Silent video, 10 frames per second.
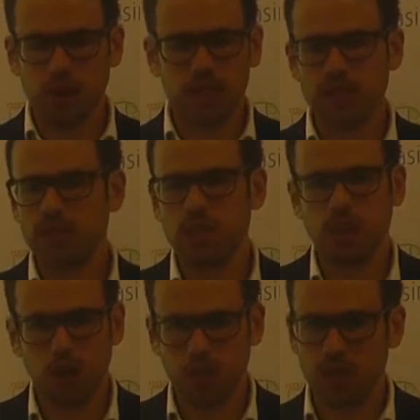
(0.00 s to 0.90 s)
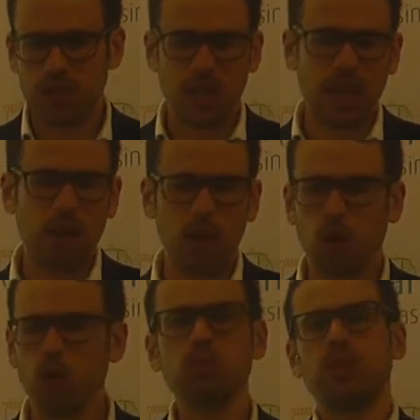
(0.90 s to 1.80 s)
70 kilometres an
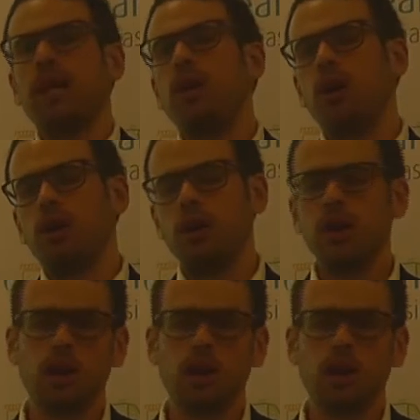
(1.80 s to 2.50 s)
hour all day long,